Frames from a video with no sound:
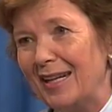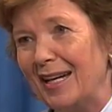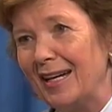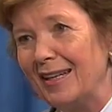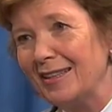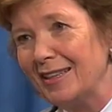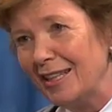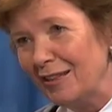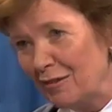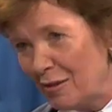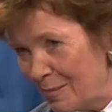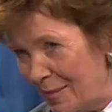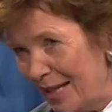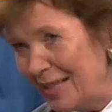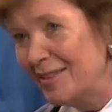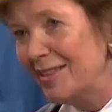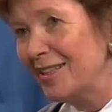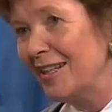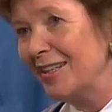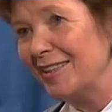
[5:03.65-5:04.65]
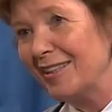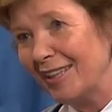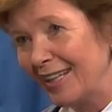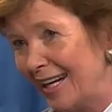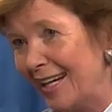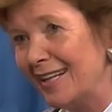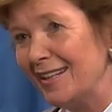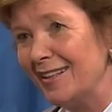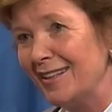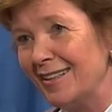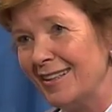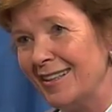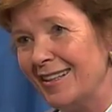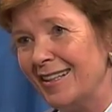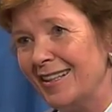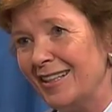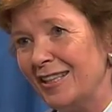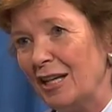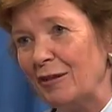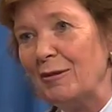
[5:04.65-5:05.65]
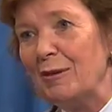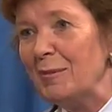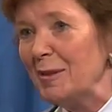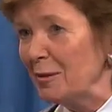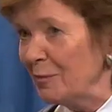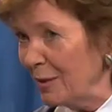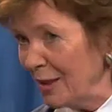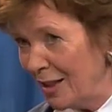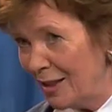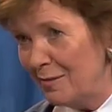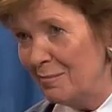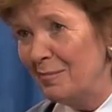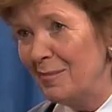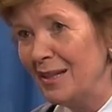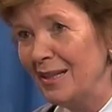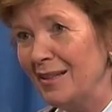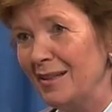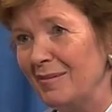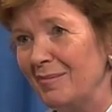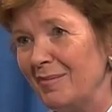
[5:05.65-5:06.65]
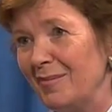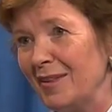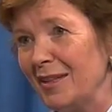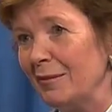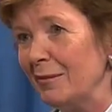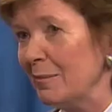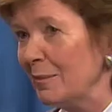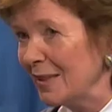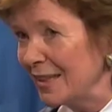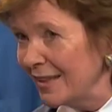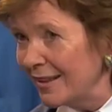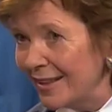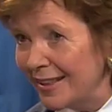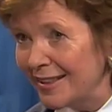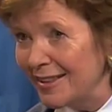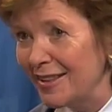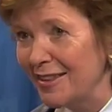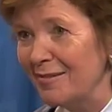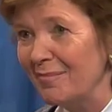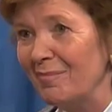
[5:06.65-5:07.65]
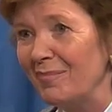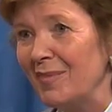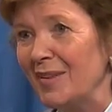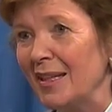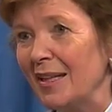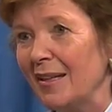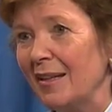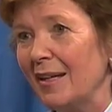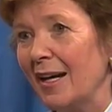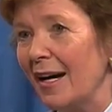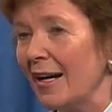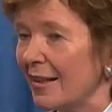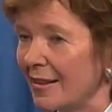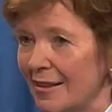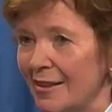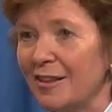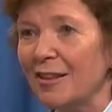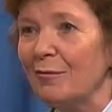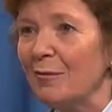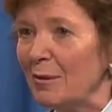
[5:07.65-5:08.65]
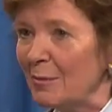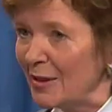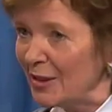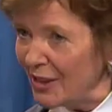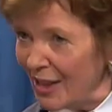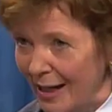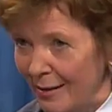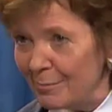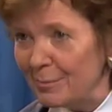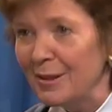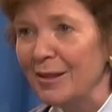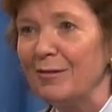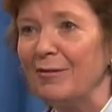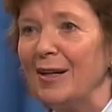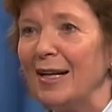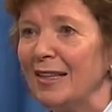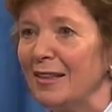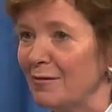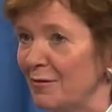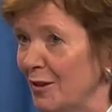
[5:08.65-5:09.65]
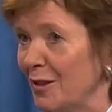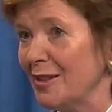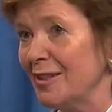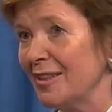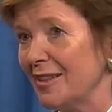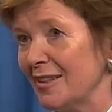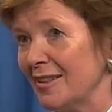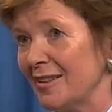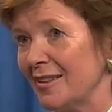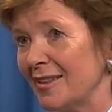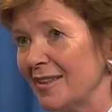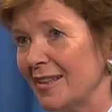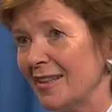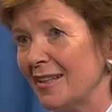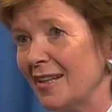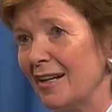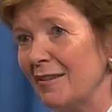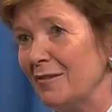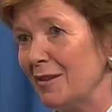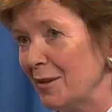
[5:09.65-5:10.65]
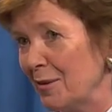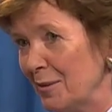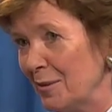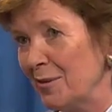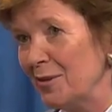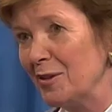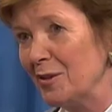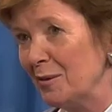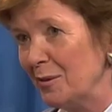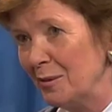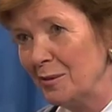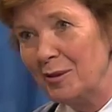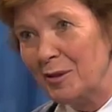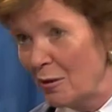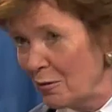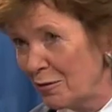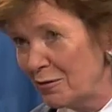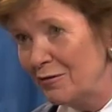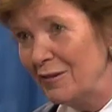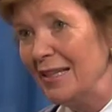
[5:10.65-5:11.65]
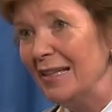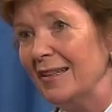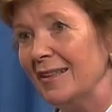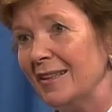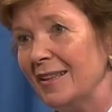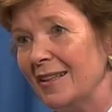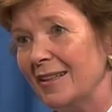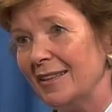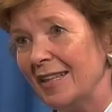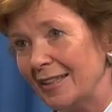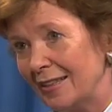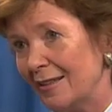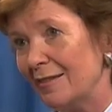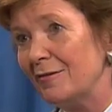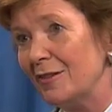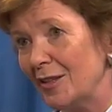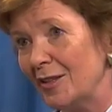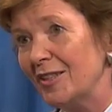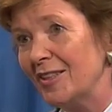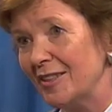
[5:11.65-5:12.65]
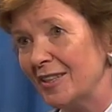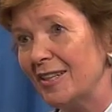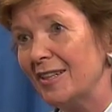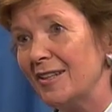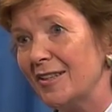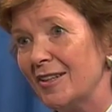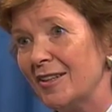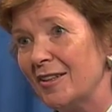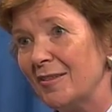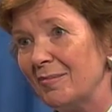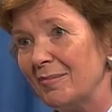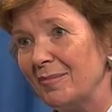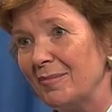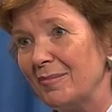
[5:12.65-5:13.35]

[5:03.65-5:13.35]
And he reminded us again that we must be humble, that we must listen, and that we must amplify the voices of those who don't feel that their voice is heard.